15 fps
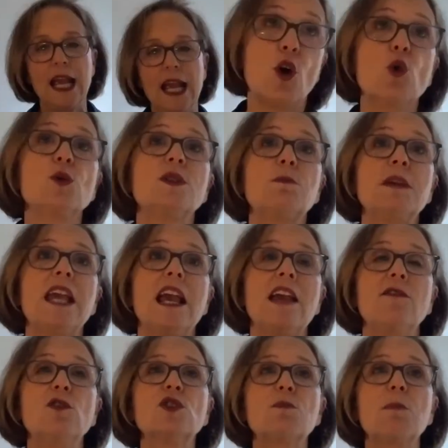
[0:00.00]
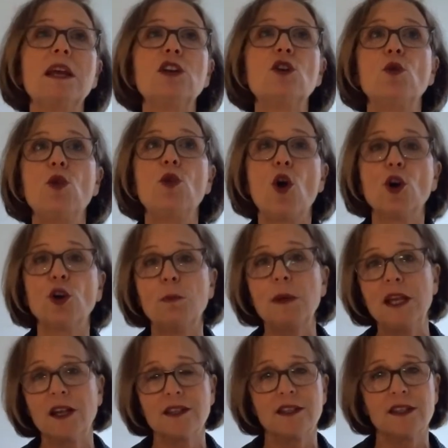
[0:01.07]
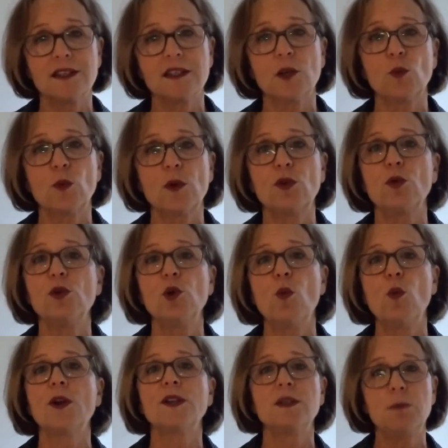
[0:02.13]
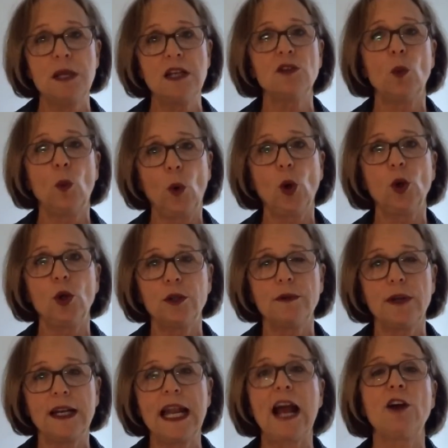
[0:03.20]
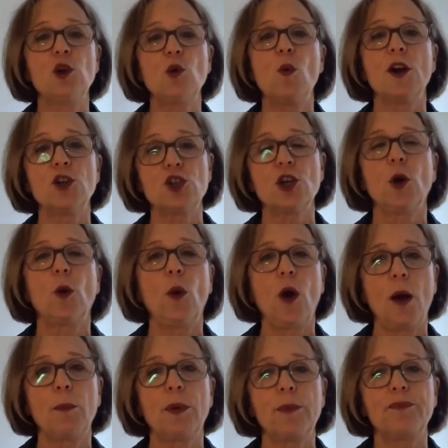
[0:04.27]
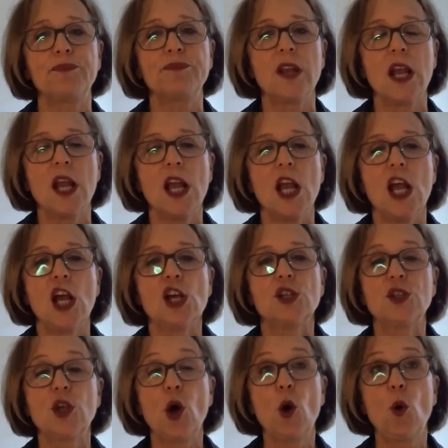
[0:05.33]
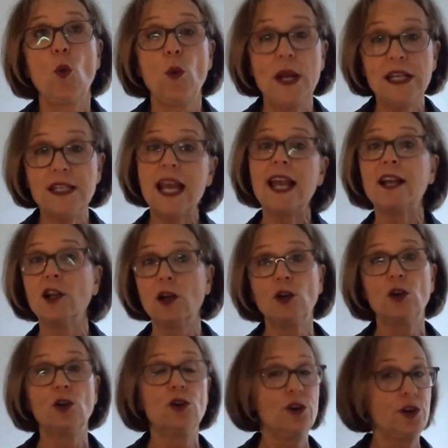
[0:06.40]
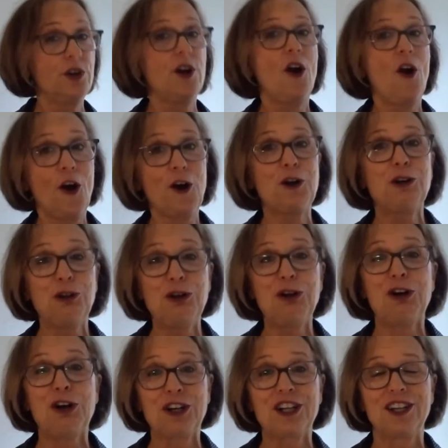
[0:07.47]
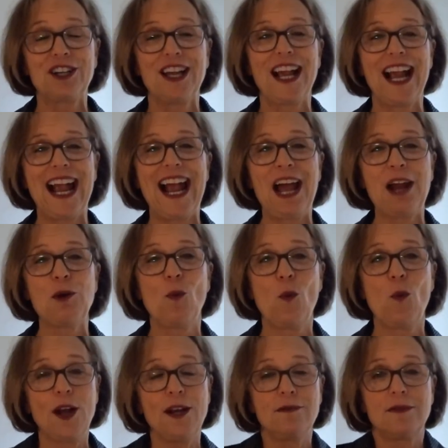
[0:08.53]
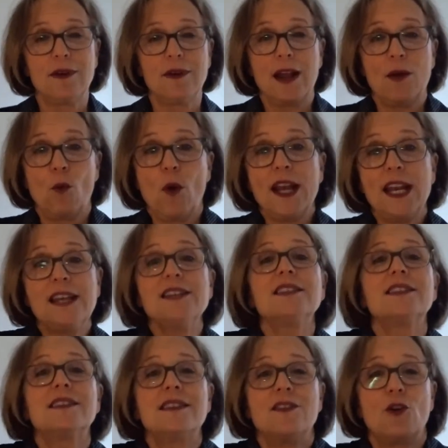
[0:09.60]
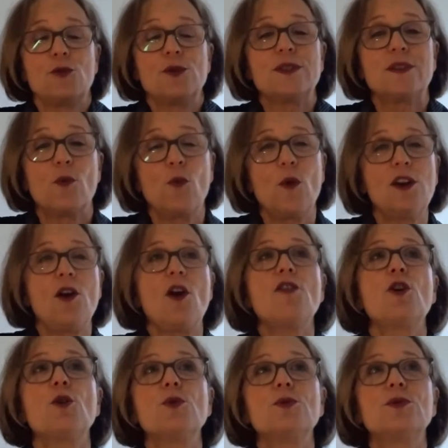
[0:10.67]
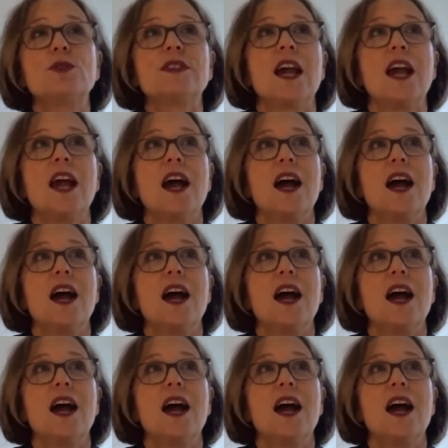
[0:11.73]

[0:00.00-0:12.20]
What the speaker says: those behaviors may no longer be consistent with who you want to be in the world and how you want to show up. So we take a good hard look at what are those